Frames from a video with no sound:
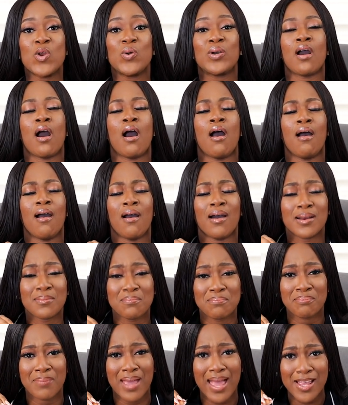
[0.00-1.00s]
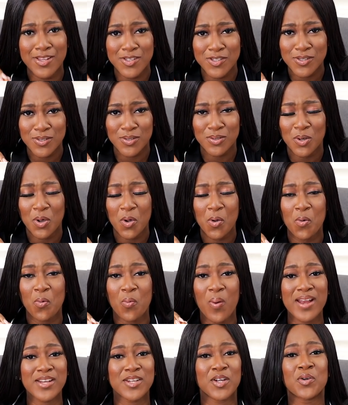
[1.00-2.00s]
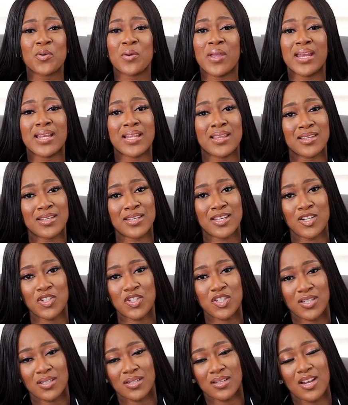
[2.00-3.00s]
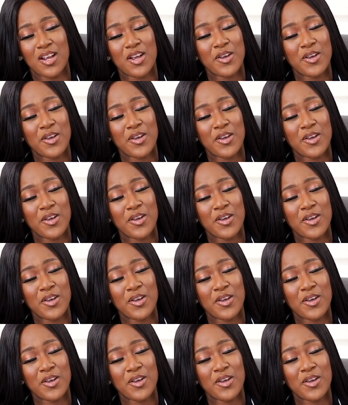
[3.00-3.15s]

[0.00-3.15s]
look a hot mess when they're cooking in the kitchen.